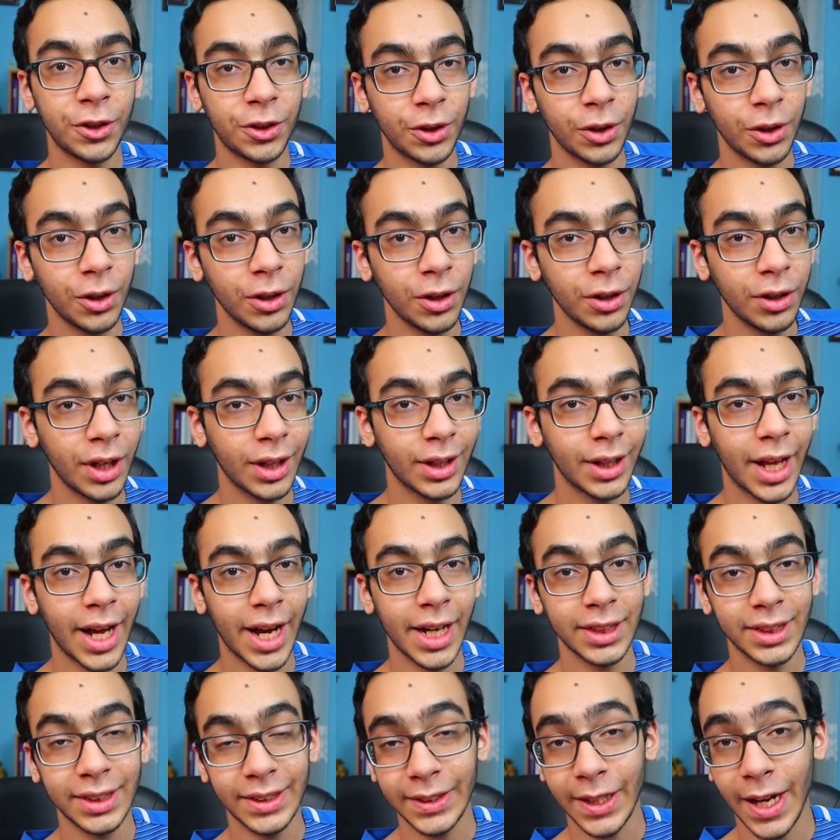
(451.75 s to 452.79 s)
third and
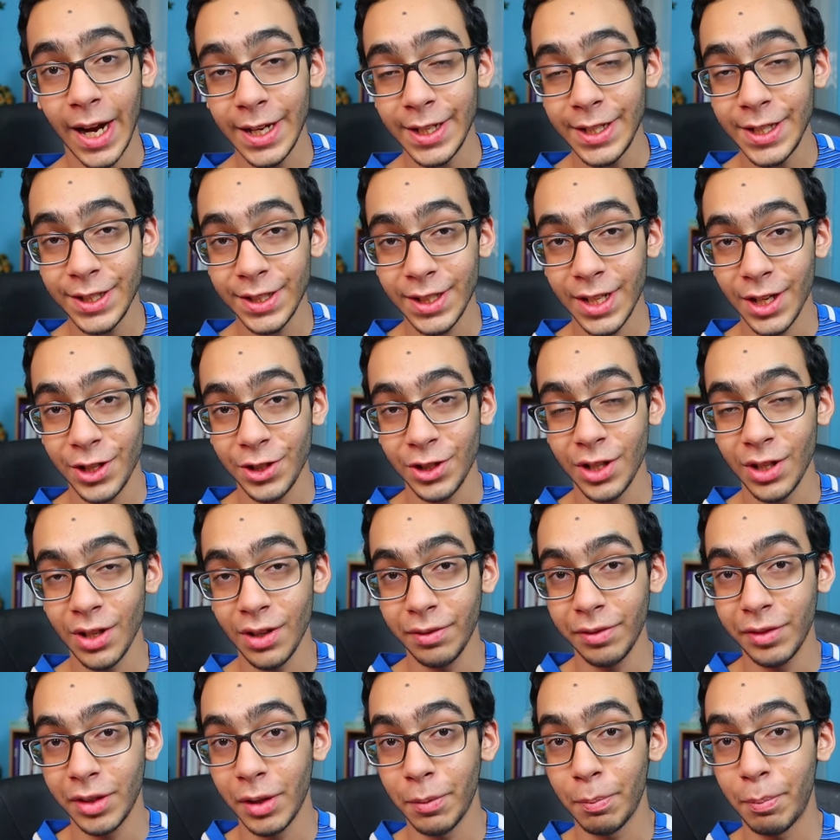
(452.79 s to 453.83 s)
last tiny section
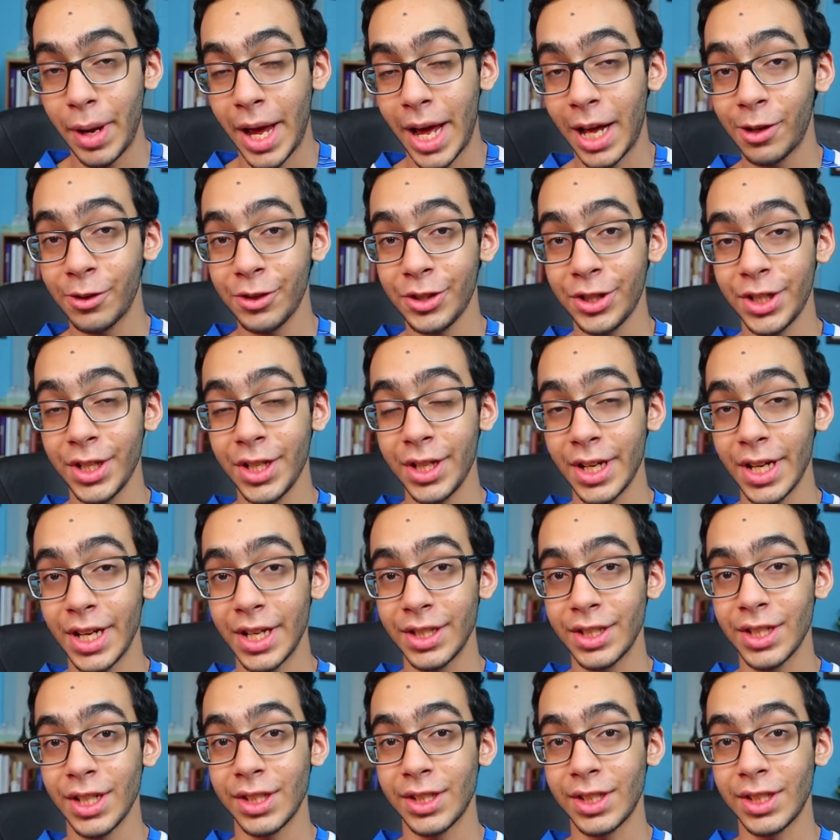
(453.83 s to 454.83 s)
of the balance sheet is the